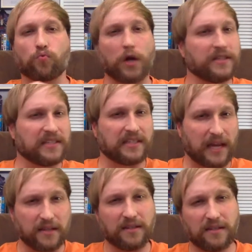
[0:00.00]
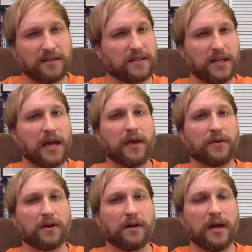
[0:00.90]
run sentences
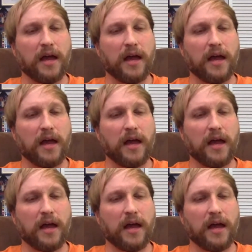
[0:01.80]
together,